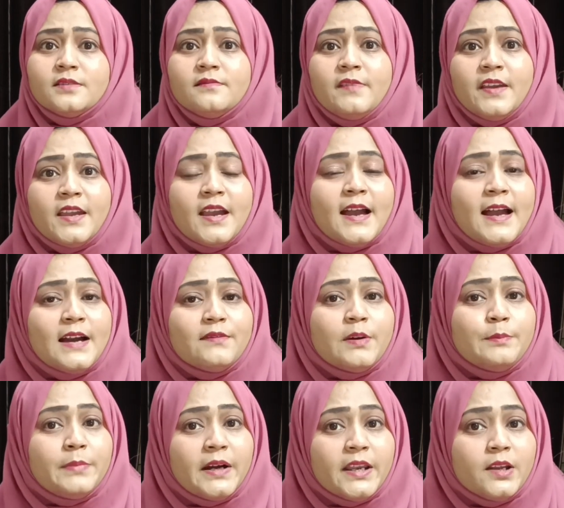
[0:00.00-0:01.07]
they have a
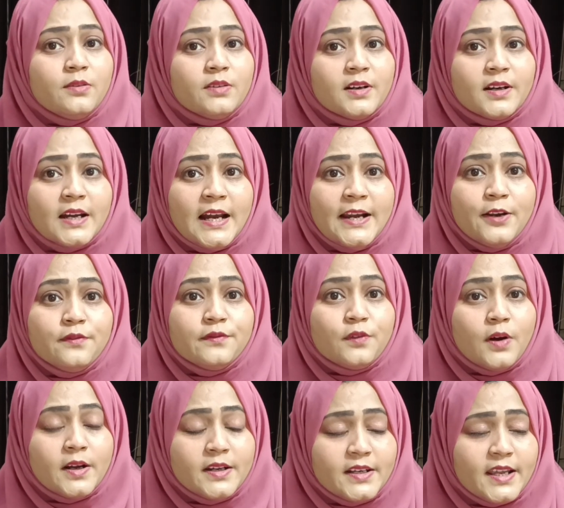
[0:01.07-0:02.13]
particular kind of
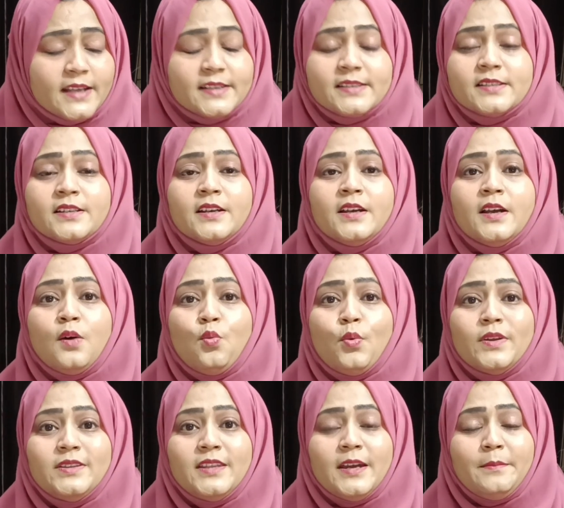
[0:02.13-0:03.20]
context
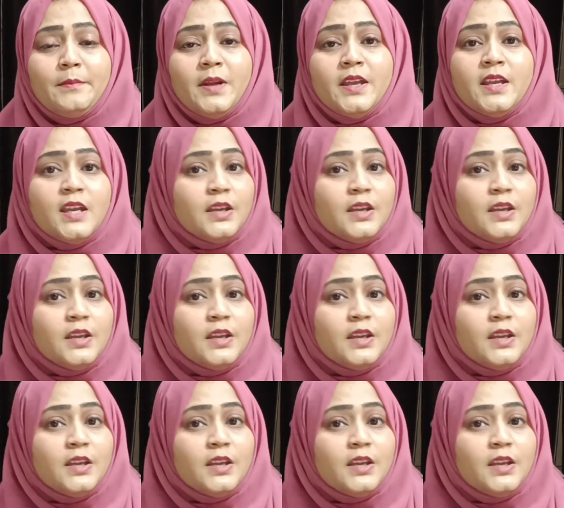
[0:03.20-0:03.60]
with them.